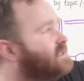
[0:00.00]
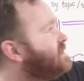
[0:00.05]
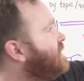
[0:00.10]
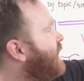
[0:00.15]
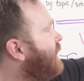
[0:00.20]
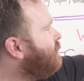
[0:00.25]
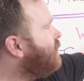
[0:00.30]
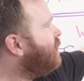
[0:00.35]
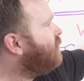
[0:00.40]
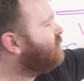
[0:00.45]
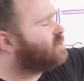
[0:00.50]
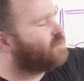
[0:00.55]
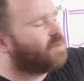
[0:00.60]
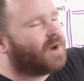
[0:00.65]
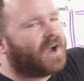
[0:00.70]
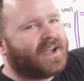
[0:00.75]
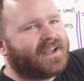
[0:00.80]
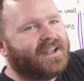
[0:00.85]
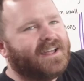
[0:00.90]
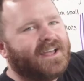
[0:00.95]
demos,
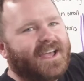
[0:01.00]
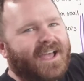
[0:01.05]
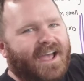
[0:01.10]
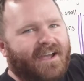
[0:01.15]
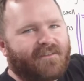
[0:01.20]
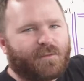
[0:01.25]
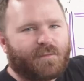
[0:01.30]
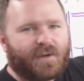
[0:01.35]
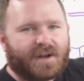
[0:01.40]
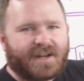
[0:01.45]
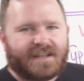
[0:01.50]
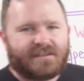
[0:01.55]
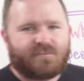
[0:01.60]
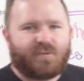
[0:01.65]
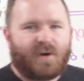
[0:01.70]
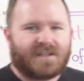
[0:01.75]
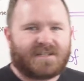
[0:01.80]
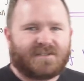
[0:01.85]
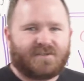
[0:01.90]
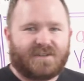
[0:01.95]
right? Everybody
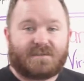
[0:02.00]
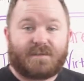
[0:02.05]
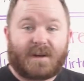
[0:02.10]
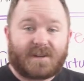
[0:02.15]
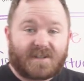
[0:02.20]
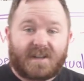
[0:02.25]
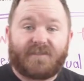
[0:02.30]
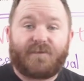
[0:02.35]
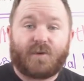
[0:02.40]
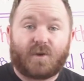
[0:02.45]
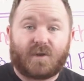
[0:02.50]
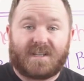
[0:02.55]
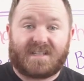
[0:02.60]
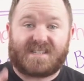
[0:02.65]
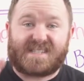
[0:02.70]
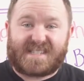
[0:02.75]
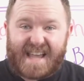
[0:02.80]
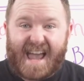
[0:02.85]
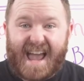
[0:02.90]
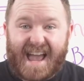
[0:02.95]
wants to do it, especially if you're in the
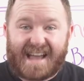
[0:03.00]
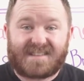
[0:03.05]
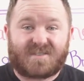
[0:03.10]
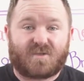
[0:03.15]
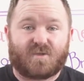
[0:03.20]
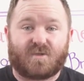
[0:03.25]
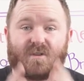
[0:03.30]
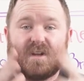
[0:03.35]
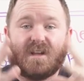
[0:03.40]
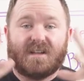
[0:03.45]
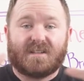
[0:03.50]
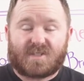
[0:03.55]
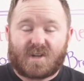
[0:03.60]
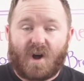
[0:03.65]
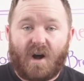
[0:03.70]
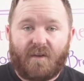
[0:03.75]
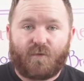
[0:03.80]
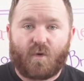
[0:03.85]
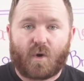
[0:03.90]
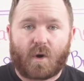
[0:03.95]
SaaS or
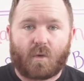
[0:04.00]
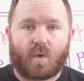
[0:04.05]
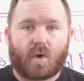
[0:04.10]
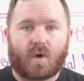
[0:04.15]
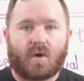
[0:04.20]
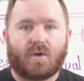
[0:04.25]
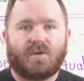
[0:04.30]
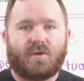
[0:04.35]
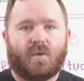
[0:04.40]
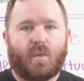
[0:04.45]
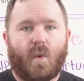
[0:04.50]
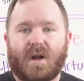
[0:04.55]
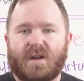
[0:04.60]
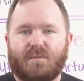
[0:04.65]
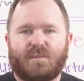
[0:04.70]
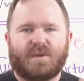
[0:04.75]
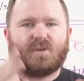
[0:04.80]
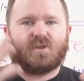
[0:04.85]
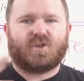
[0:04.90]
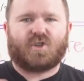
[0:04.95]
software world, you wanna
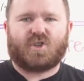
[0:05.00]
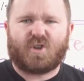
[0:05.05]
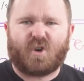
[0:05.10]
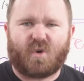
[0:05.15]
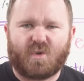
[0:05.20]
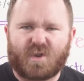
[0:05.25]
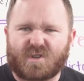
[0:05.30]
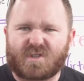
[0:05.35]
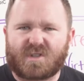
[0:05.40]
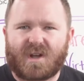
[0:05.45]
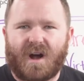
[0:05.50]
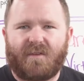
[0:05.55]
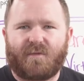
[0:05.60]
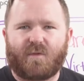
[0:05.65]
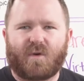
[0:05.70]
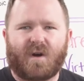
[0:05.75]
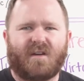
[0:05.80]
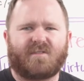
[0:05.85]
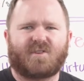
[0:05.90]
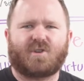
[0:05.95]
be able to show your
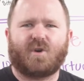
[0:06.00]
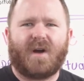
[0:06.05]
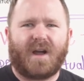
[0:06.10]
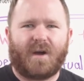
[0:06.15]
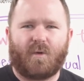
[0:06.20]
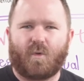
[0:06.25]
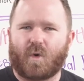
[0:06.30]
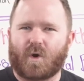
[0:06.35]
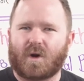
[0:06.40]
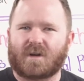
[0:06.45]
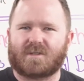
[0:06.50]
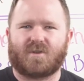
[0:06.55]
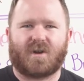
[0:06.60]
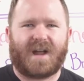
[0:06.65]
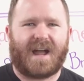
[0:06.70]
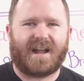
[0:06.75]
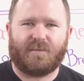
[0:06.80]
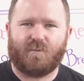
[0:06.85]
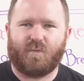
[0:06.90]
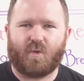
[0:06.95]
software off, show how it works or
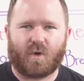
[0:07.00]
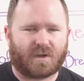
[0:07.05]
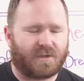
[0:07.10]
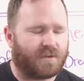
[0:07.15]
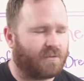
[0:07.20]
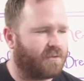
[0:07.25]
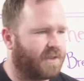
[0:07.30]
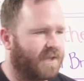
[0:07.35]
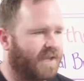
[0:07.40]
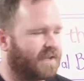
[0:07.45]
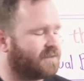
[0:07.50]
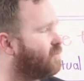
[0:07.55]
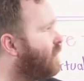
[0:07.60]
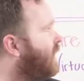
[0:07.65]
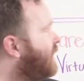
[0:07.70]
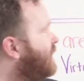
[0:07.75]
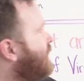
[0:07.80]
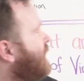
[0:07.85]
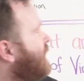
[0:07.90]
how to work through things, right?